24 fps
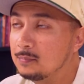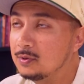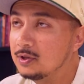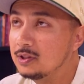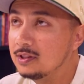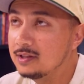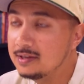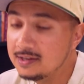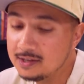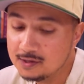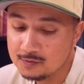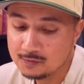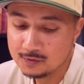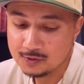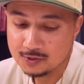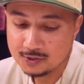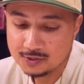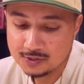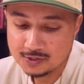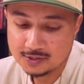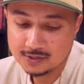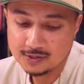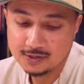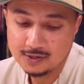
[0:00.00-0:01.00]

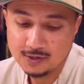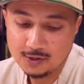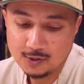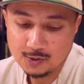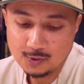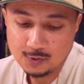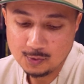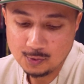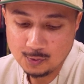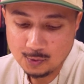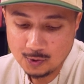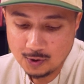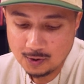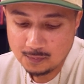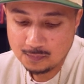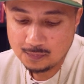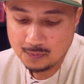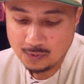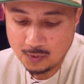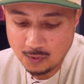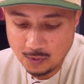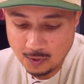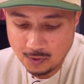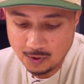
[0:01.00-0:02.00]
Believers who are
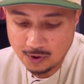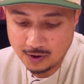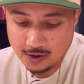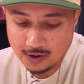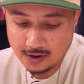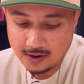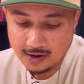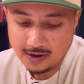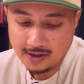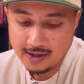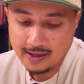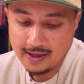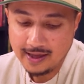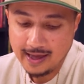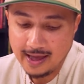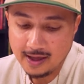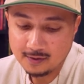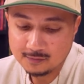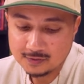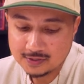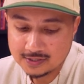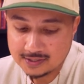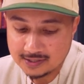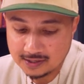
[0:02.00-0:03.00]
poor
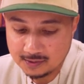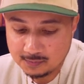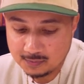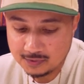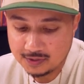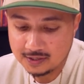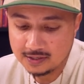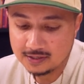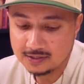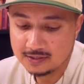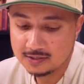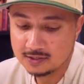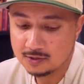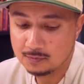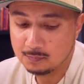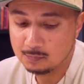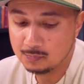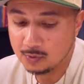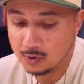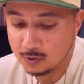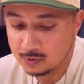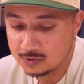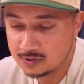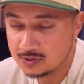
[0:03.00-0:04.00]
have something to
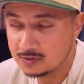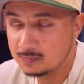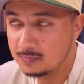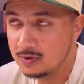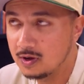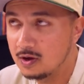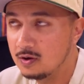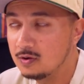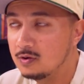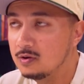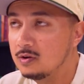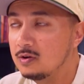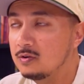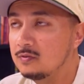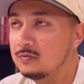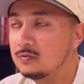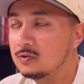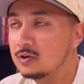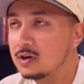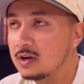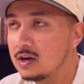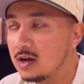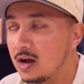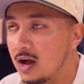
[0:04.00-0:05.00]
boast about,
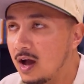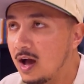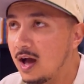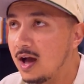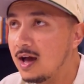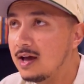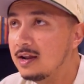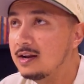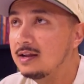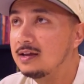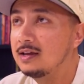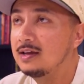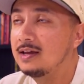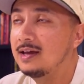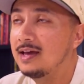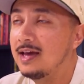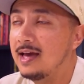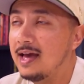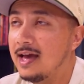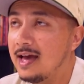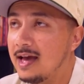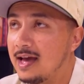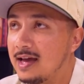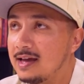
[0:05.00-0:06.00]
for God
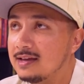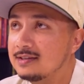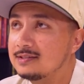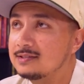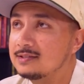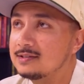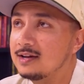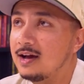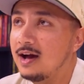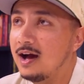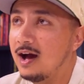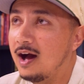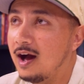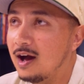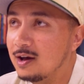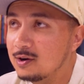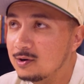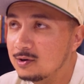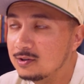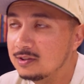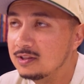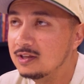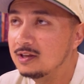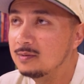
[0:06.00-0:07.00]
has
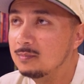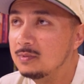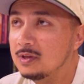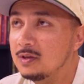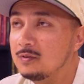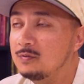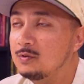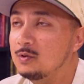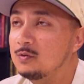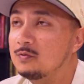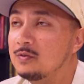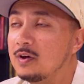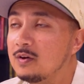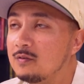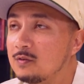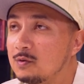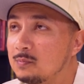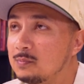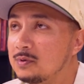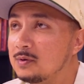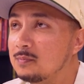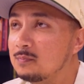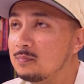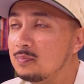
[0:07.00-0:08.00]
honored them. If you've ever
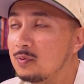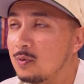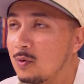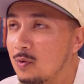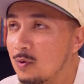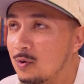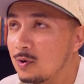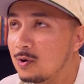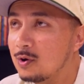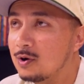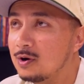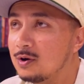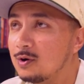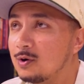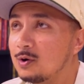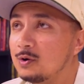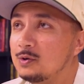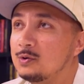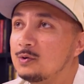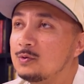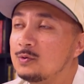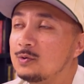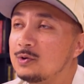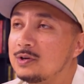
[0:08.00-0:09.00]
been poor or
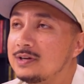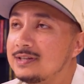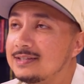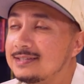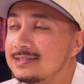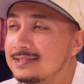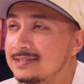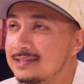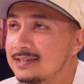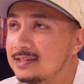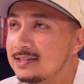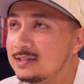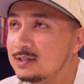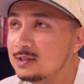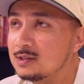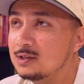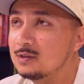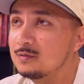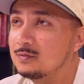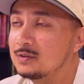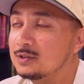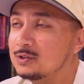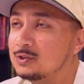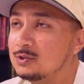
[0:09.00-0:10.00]
you were in a season
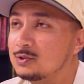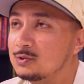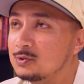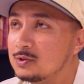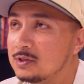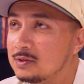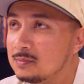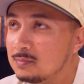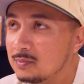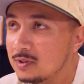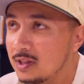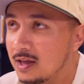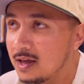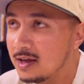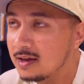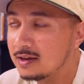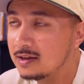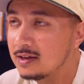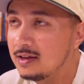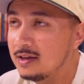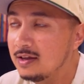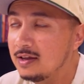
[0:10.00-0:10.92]
of extreme lack,